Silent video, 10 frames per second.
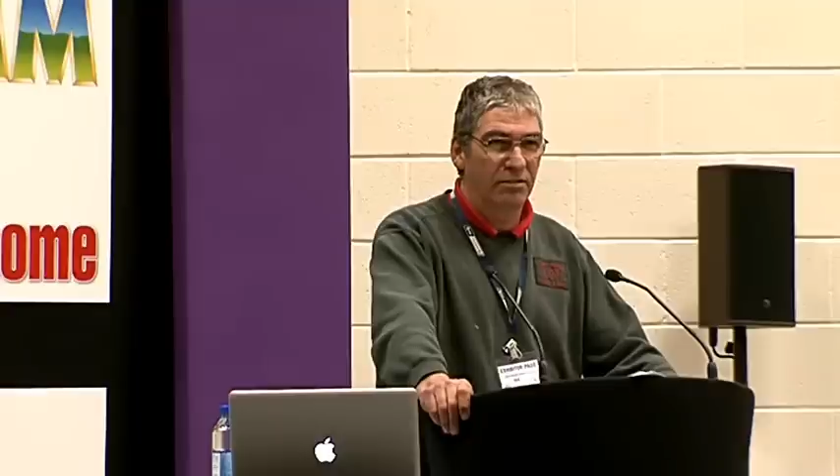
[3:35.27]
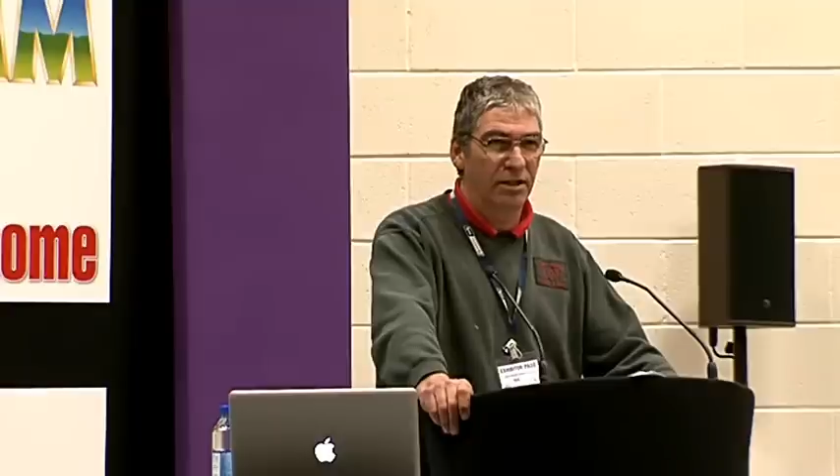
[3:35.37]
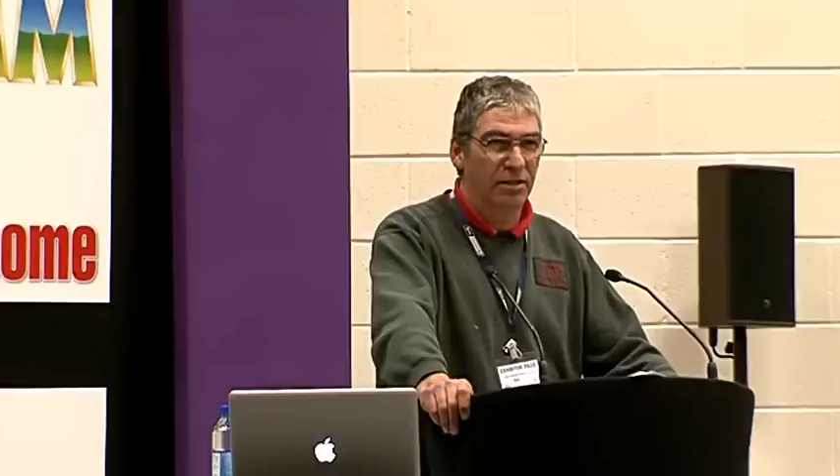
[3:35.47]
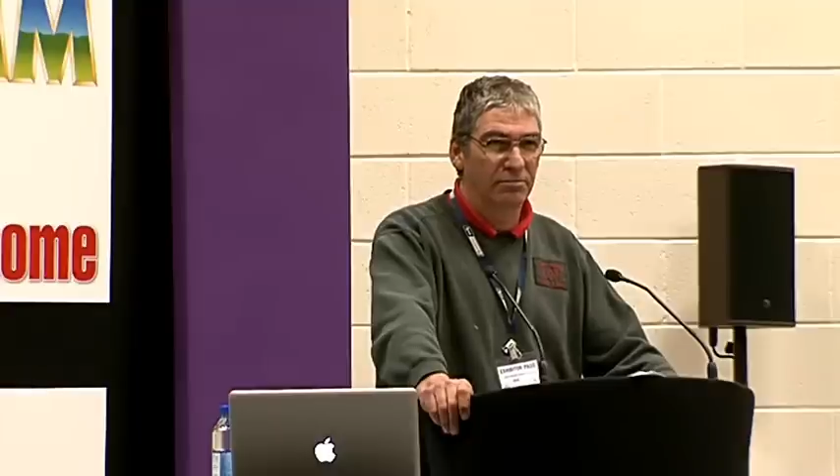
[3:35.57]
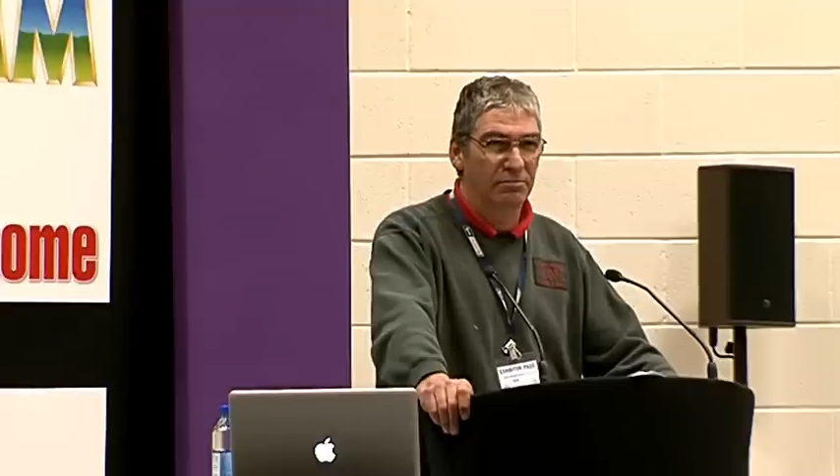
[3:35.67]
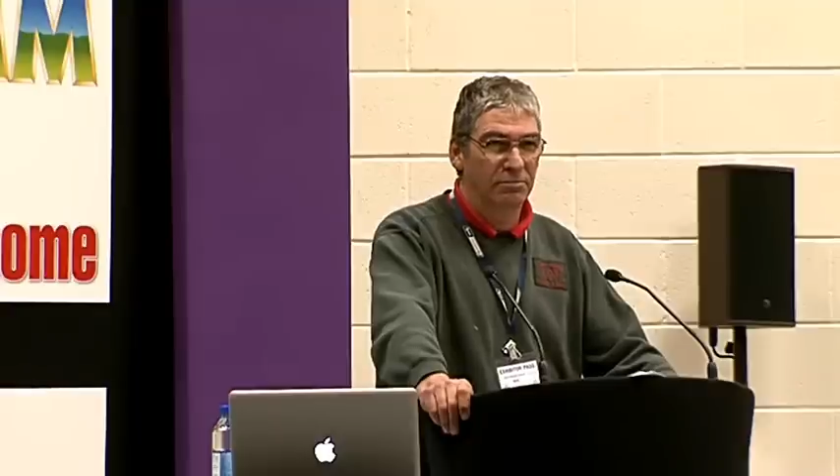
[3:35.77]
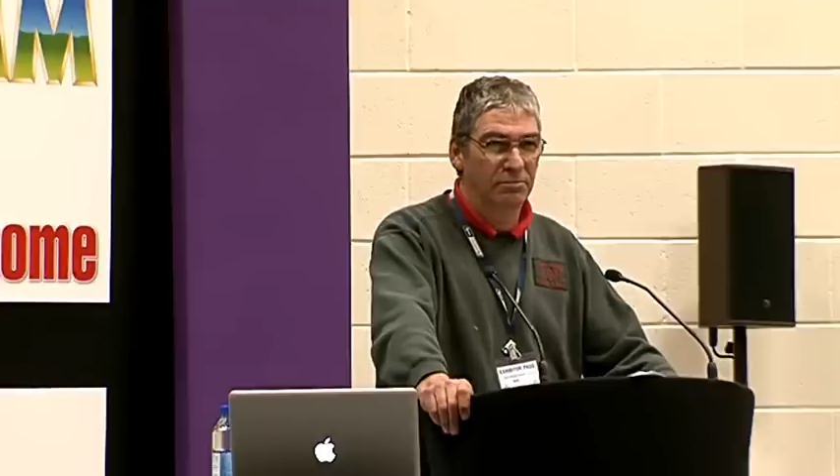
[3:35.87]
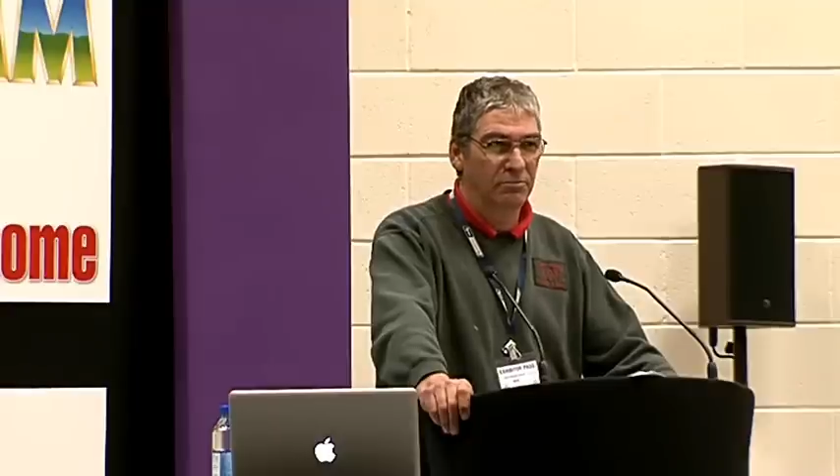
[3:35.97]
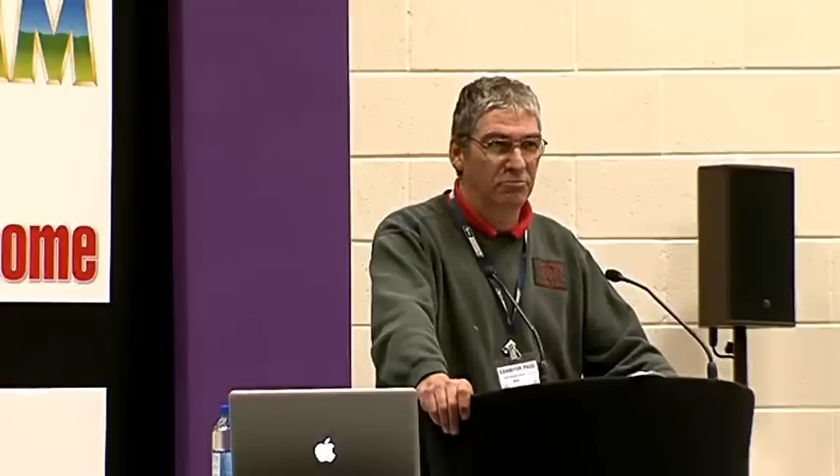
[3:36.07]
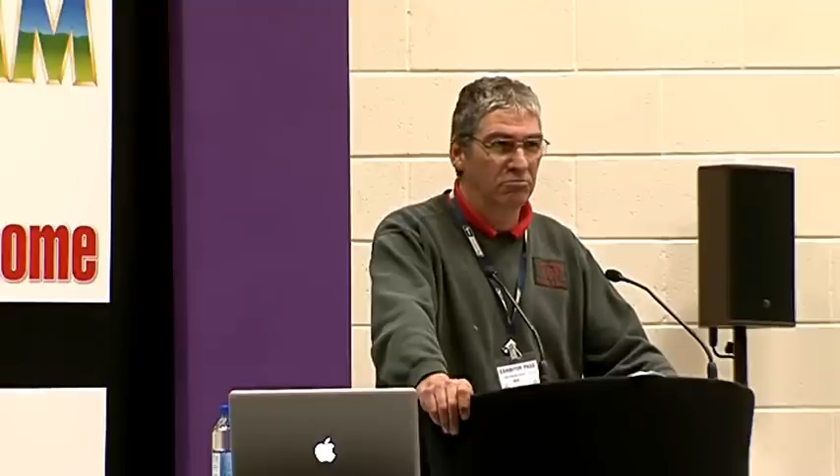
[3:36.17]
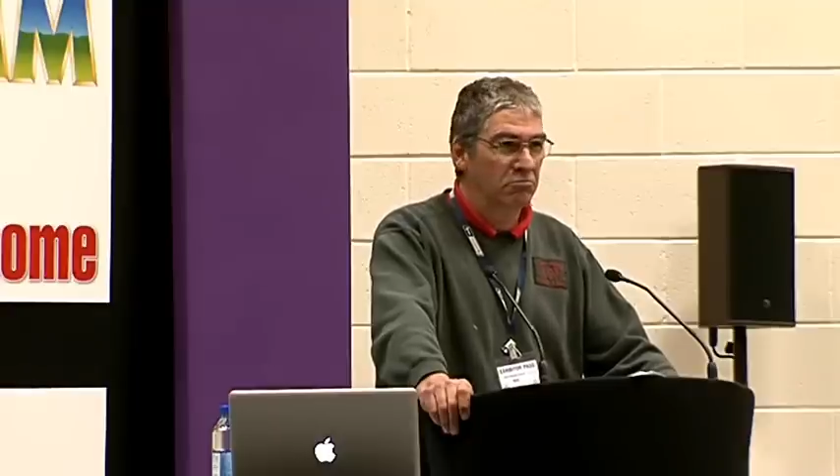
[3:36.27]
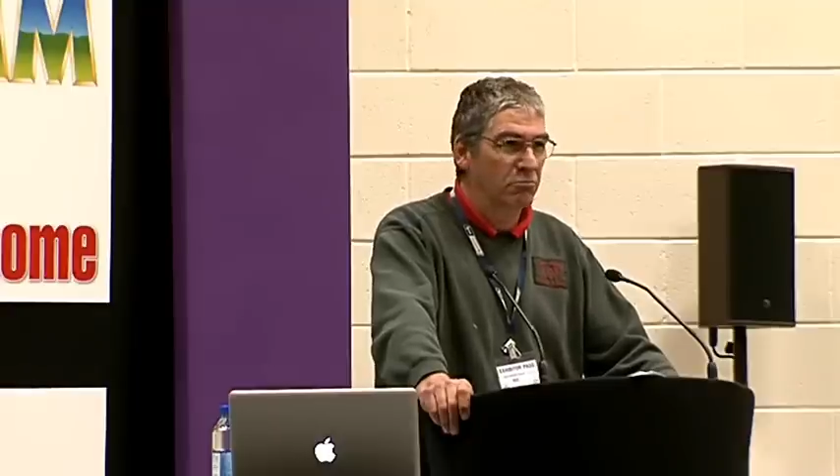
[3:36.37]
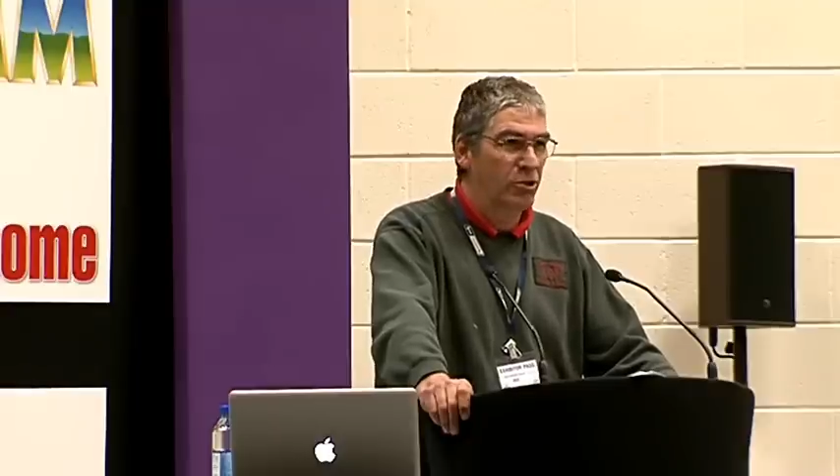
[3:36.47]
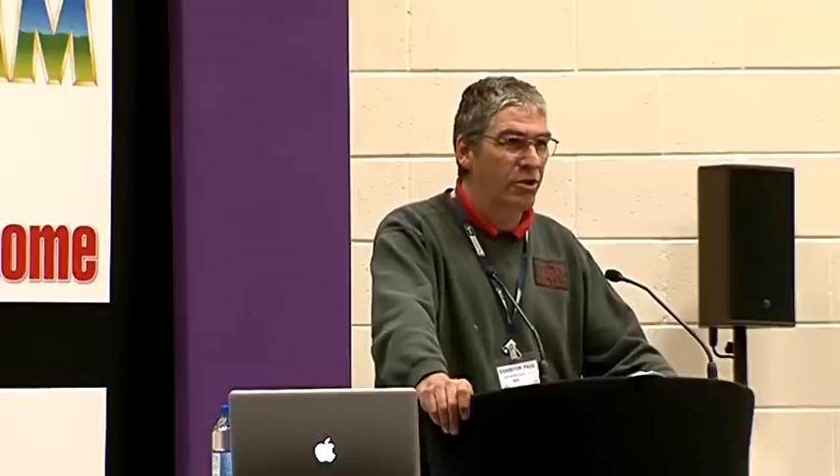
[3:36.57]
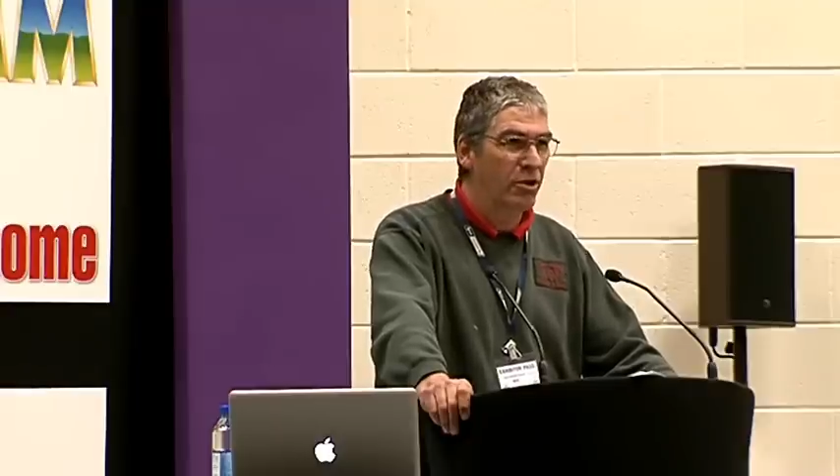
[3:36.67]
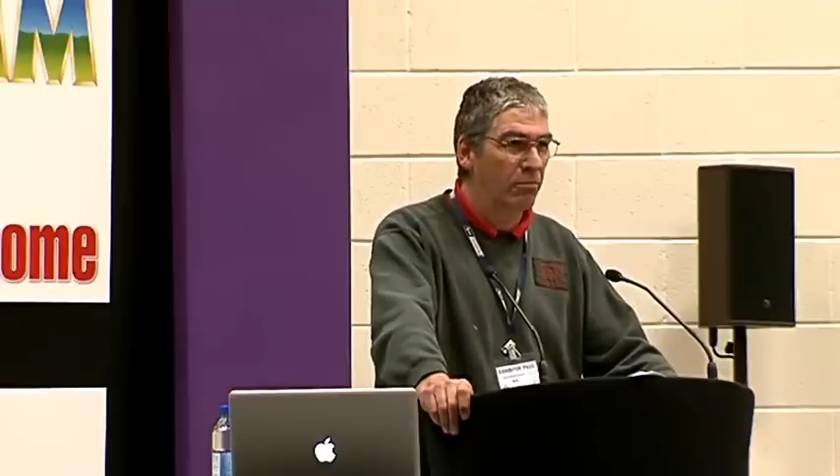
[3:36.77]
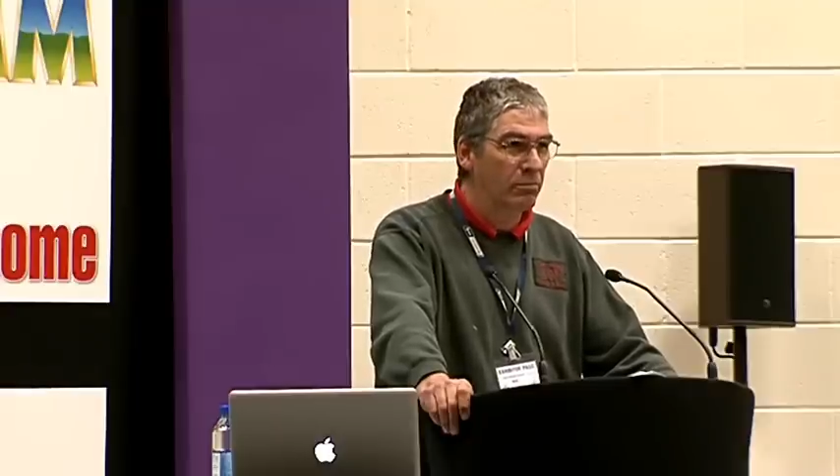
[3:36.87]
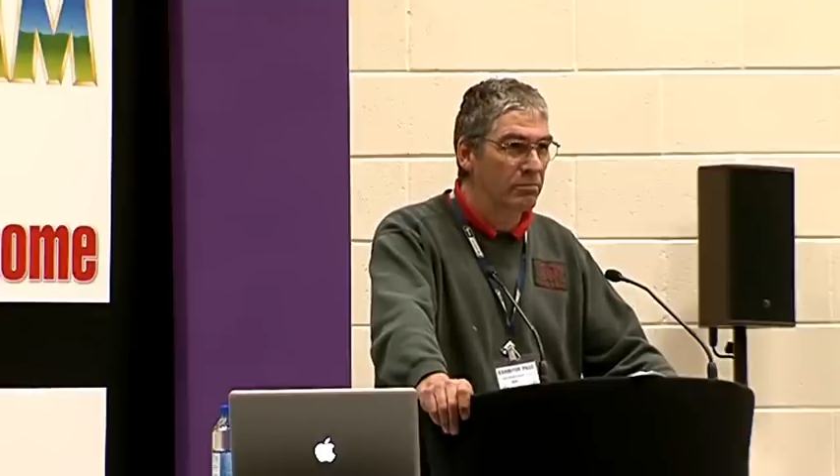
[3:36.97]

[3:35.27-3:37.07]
van? Why not?